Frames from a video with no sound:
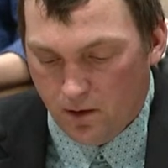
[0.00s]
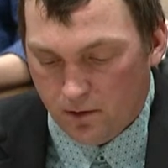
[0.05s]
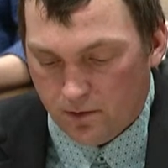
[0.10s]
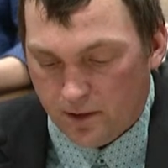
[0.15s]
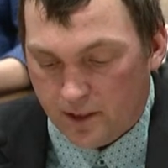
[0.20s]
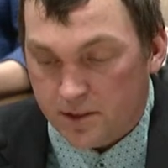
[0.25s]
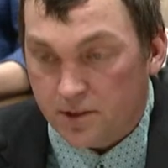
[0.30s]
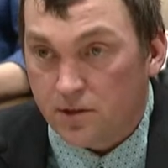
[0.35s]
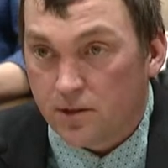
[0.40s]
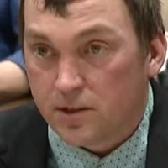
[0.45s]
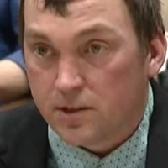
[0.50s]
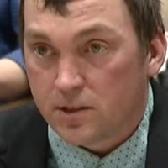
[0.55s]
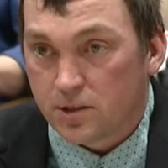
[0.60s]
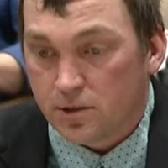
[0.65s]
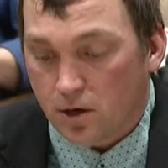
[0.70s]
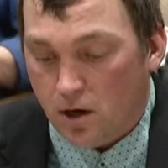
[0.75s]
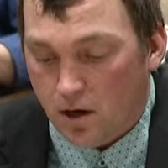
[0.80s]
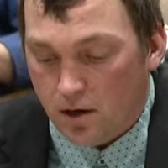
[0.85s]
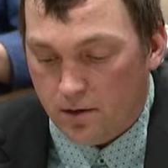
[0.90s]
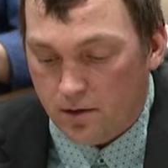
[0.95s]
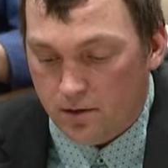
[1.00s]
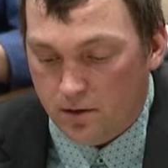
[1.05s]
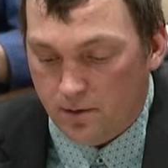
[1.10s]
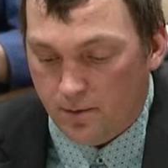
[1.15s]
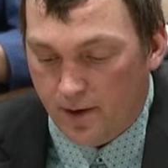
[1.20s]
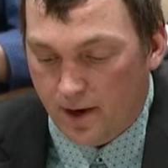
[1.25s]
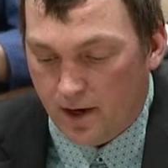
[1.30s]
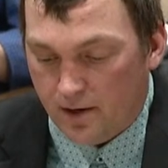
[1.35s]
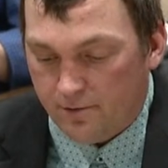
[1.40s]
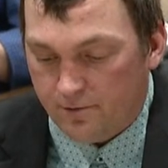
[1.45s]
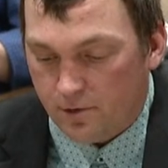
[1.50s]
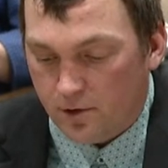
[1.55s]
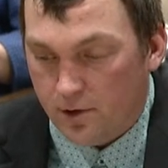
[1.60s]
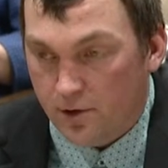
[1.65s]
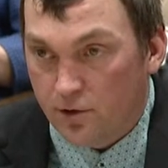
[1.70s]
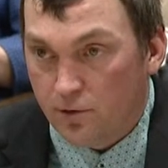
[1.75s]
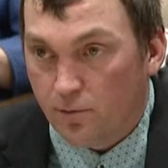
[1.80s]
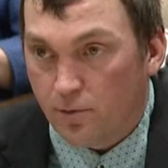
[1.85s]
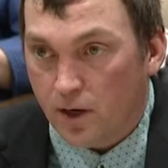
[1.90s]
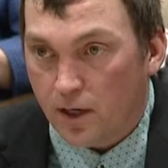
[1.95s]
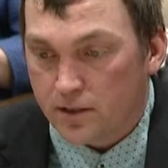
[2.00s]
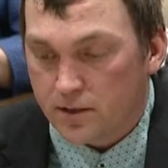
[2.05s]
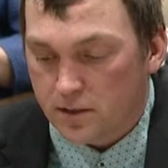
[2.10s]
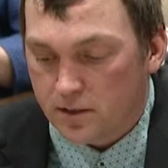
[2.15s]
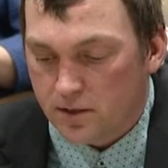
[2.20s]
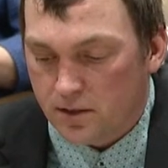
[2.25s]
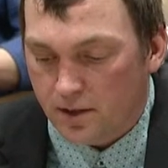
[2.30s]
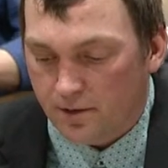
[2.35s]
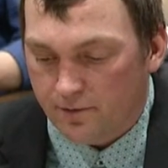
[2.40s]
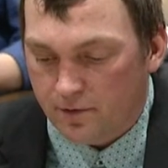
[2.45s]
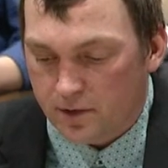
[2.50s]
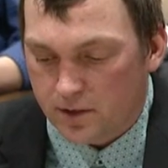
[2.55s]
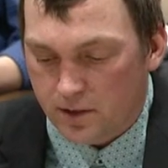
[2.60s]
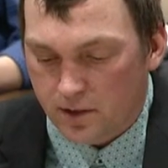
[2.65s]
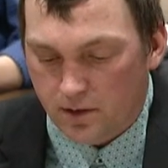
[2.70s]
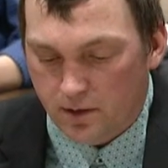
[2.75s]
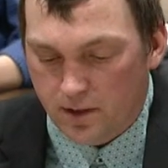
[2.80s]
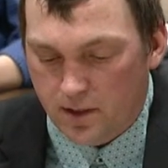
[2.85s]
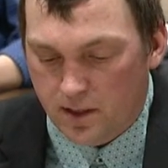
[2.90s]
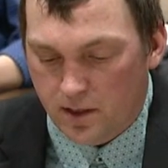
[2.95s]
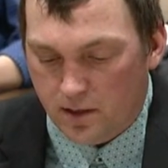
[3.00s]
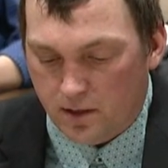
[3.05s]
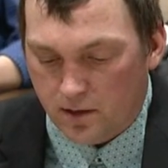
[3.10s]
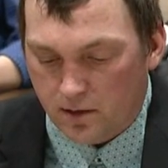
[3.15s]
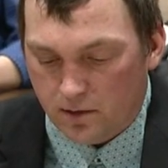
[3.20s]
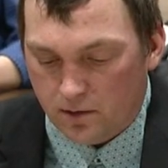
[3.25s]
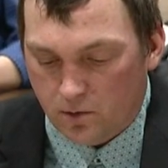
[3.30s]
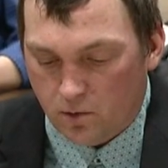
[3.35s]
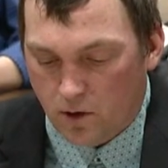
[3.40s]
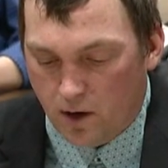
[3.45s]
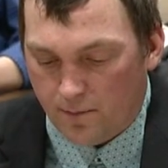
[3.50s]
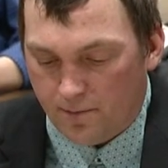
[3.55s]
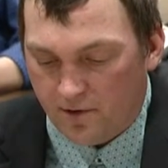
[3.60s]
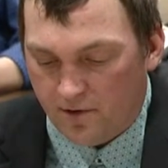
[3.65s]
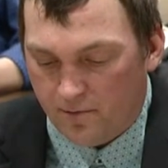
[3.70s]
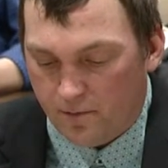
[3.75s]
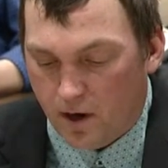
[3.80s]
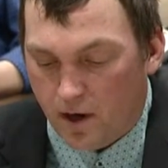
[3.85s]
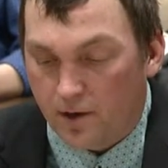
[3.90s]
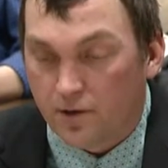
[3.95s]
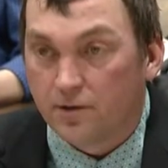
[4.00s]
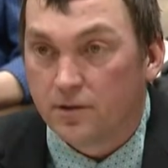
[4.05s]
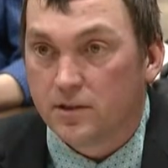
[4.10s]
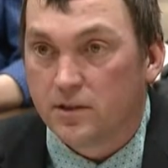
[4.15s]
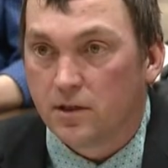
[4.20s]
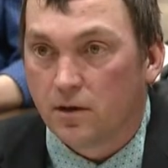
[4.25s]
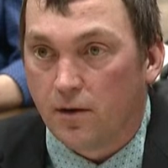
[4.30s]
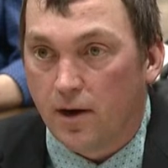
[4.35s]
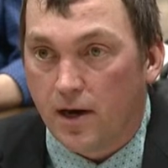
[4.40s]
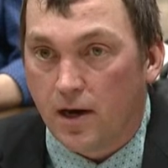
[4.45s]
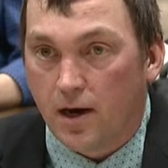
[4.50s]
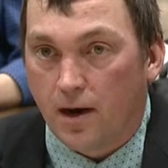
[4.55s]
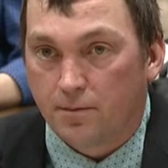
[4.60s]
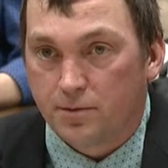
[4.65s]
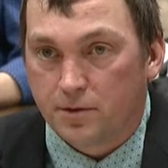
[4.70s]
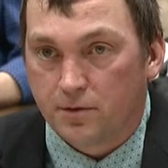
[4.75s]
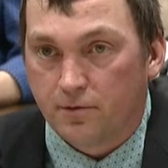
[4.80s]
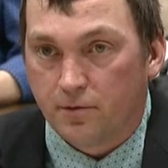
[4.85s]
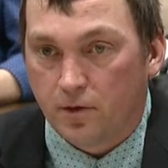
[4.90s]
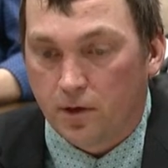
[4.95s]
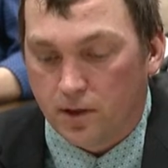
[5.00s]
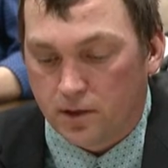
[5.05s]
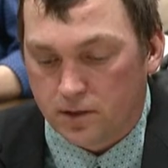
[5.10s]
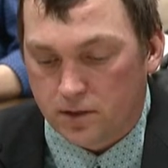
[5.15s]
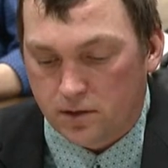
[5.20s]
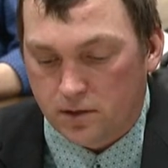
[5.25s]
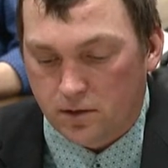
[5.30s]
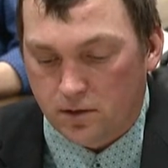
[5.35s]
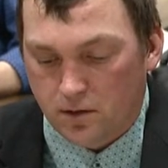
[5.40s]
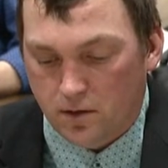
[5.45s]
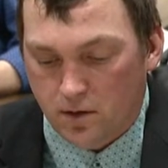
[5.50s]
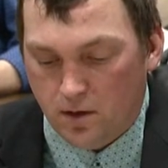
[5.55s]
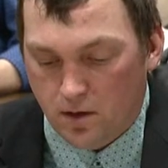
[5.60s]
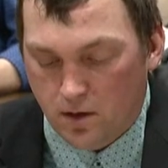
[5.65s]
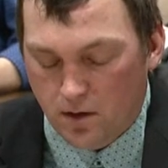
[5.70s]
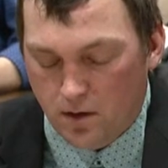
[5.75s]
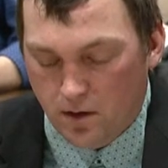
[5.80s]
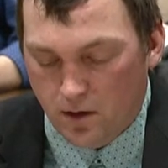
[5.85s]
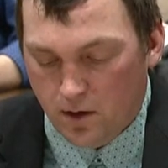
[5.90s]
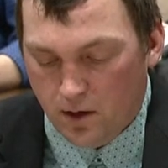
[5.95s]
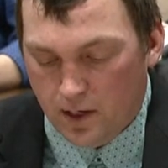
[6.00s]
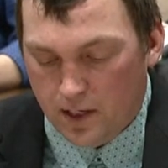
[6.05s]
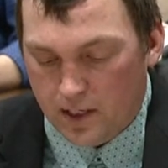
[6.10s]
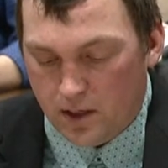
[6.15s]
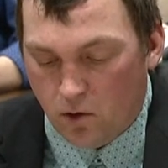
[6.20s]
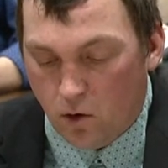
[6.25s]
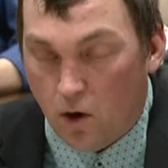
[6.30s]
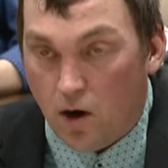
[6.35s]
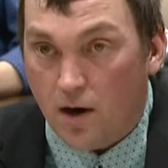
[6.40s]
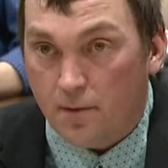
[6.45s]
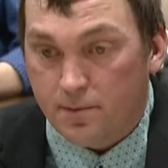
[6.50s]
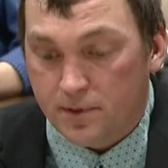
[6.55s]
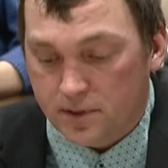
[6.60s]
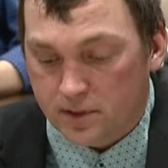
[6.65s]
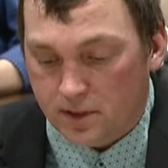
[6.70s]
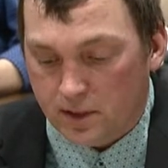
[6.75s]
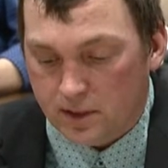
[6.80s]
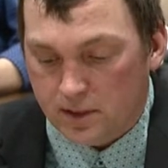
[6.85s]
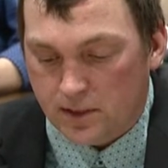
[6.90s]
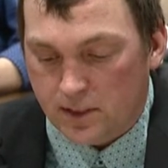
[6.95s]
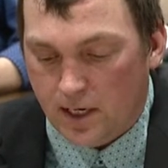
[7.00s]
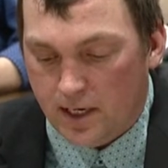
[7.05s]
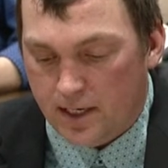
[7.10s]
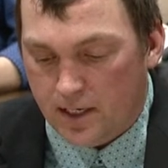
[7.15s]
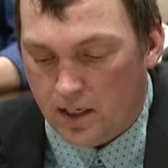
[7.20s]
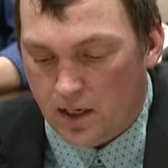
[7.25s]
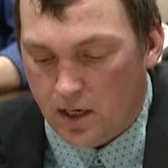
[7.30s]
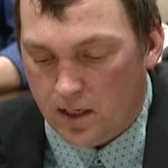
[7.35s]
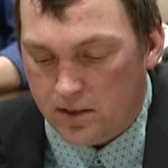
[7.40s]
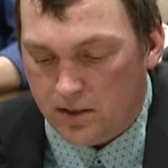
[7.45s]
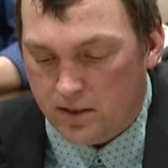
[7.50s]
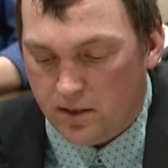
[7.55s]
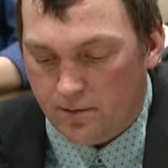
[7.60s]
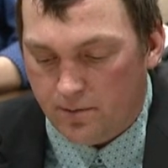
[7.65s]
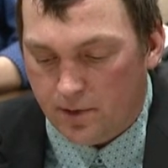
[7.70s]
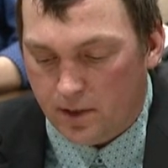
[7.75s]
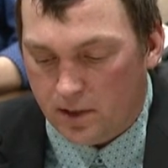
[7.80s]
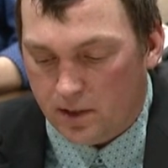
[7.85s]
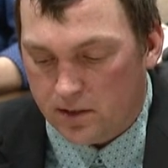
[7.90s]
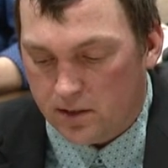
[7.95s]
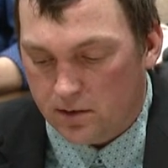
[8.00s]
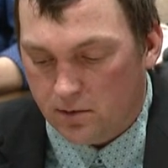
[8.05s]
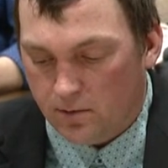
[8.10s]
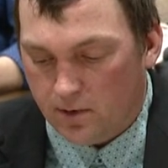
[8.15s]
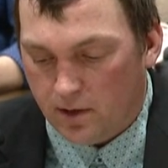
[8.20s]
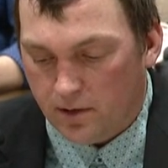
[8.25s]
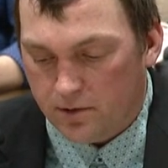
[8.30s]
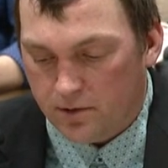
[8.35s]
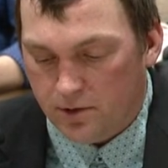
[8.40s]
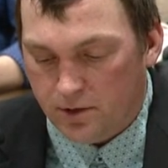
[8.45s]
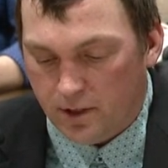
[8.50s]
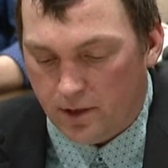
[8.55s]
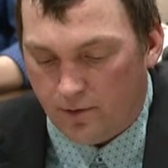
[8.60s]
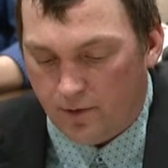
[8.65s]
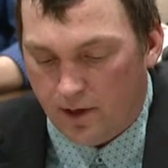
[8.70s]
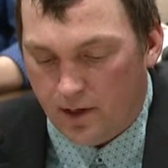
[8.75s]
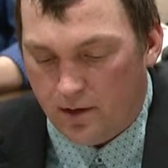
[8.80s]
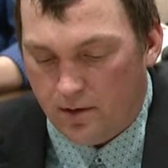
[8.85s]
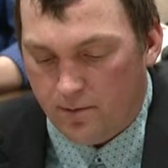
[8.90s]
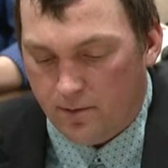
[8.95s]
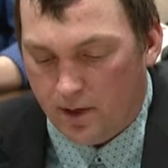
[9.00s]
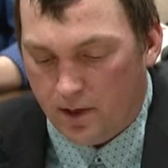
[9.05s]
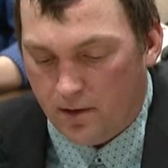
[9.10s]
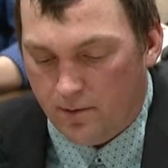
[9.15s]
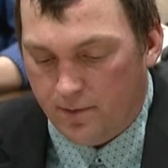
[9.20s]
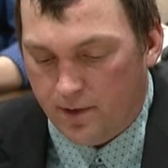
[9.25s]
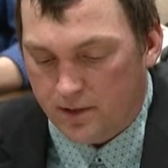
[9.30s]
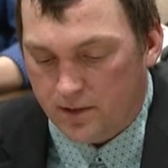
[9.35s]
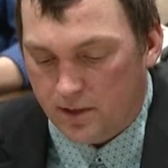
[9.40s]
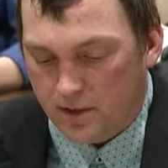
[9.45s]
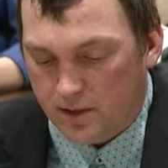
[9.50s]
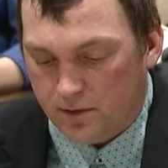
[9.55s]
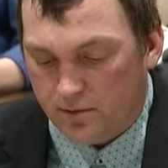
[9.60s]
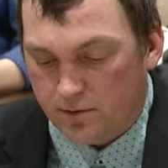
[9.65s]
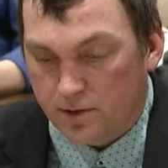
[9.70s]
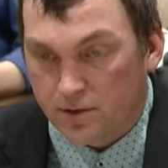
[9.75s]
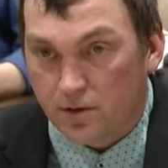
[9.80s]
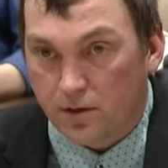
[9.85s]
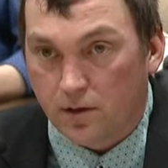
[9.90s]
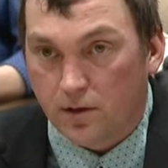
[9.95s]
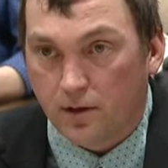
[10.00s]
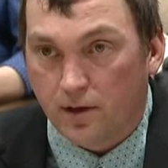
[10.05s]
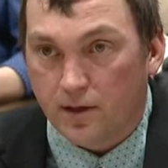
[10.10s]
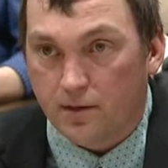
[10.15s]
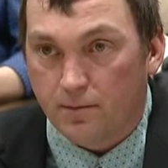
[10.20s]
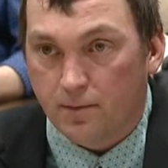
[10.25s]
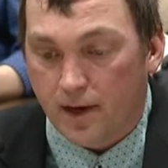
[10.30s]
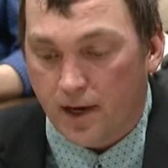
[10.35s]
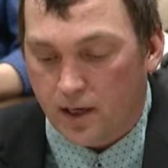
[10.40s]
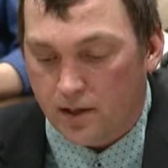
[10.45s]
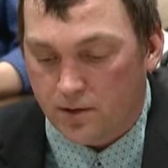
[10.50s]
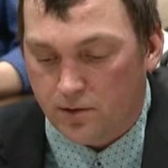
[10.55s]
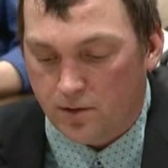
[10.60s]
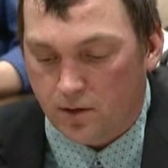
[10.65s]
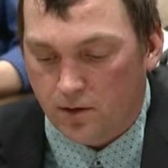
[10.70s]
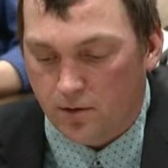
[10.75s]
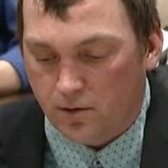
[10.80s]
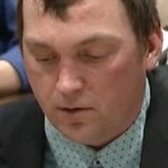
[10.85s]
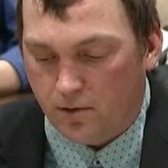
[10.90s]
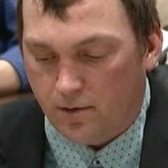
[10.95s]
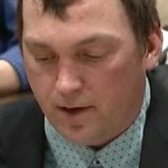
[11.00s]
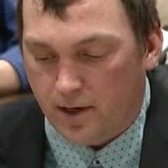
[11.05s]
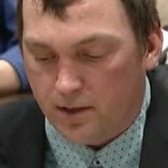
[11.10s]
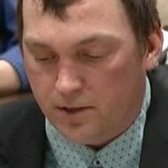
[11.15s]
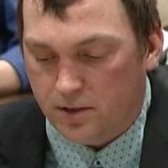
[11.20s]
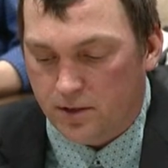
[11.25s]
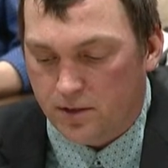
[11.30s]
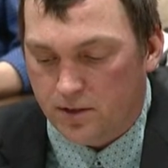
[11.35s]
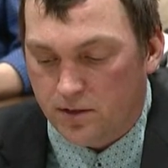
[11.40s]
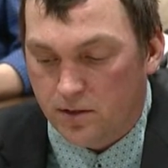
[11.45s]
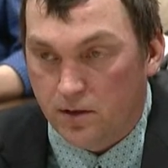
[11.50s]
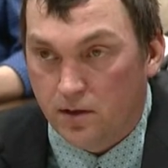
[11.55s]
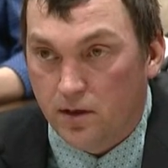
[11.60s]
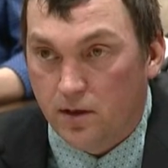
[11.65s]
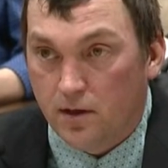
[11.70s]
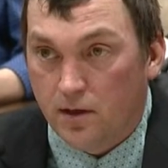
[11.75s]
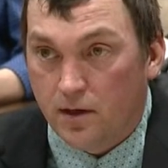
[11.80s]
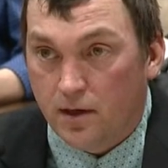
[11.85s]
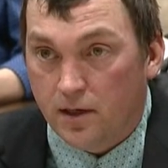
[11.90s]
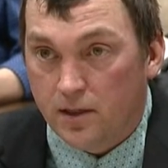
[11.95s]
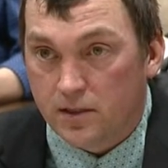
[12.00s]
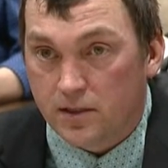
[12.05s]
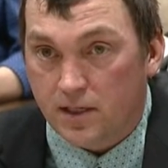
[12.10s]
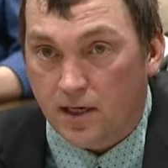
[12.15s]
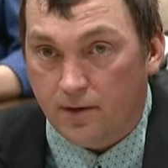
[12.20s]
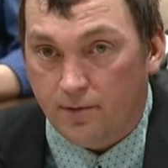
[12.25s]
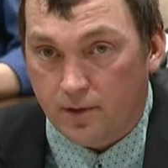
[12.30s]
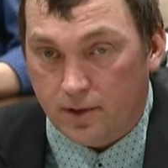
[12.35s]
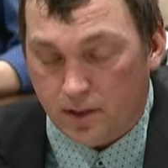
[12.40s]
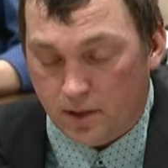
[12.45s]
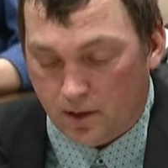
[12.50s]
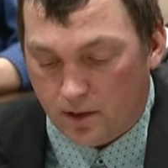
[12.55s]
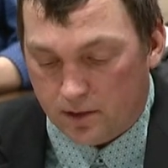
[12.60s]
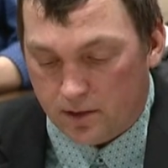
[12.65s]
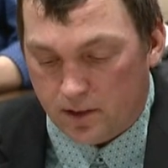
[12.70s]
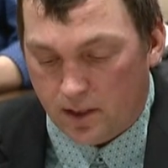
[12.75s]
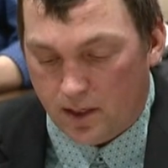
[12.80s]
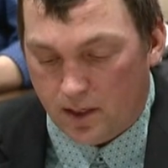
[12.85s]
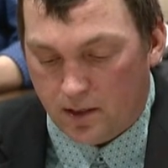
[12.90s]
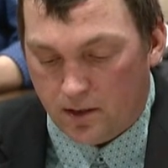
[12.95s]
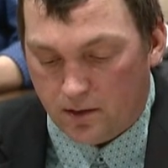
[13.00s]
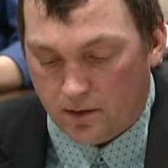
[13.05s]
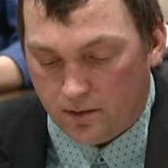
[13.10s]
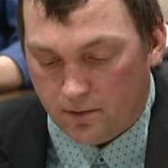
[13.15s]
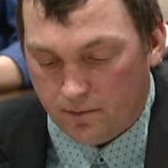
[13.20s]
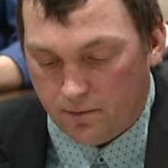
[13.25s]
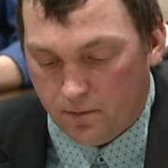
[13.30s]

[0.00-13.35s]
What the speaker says: Plus, there's a strong demand for a new processing facility, and a cooperative model is a great option for us. A co-op is an exciting concept because the wealth generated by the business will circulate back to our local ranchers and stay within our state.